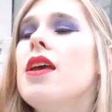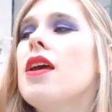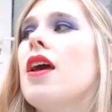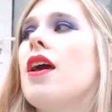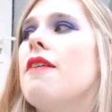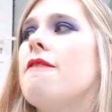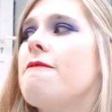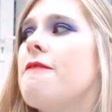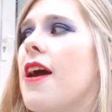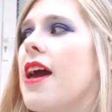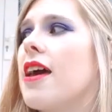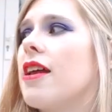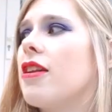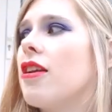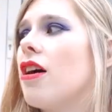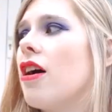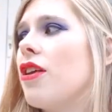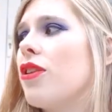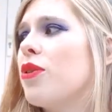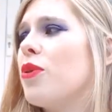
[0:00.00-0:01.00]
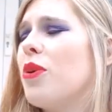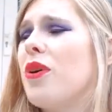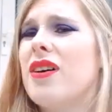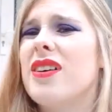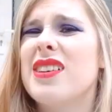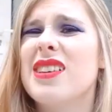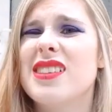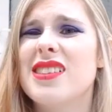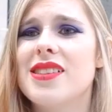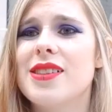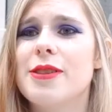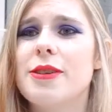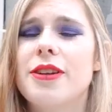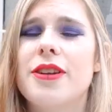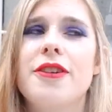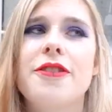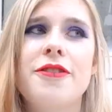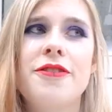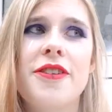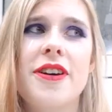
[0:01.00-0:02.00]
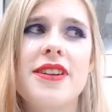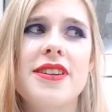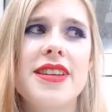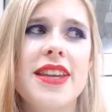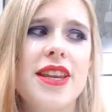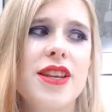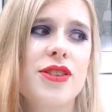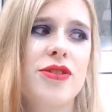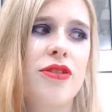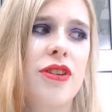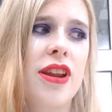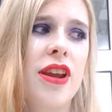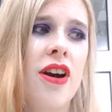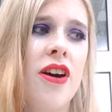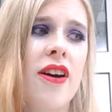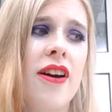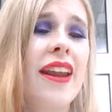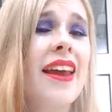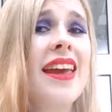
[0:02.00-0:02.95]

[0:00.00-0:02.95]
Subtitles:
event. Otherwise, you know, funding's really hard.